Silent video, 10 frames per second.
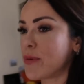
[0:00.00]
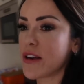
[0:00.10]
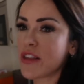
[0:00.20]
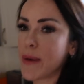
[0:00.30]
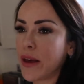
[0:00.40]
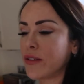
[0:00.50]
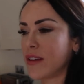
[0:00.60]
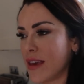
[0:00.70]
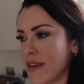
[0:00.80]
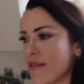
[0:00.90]
surprised
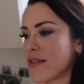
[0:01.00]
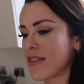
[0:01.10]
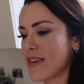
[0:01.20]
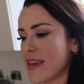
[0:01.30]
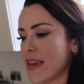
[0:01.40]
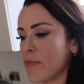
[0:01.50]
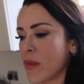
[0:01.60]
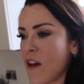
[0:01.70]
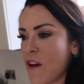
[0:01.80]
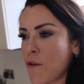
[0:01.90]
about is the
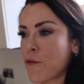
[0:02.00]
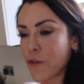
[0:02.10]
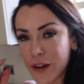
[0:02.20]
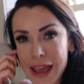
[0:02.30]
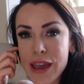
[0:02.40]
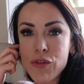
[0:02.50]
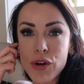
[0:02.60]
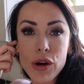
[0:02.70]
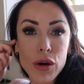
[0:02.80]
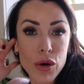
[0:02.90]

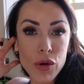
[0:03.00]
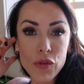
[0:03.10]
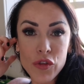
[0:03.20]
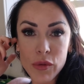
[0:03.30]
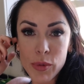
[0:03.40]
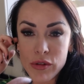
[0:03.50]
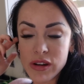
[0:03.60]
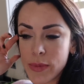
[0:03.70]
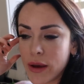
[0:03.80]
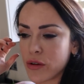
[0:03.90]
flavor of the
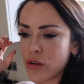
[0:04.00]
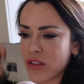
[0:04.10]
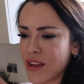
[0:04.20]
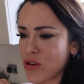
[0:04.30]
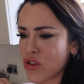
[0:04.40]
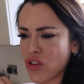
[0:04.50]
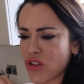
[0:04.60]
protein powders. They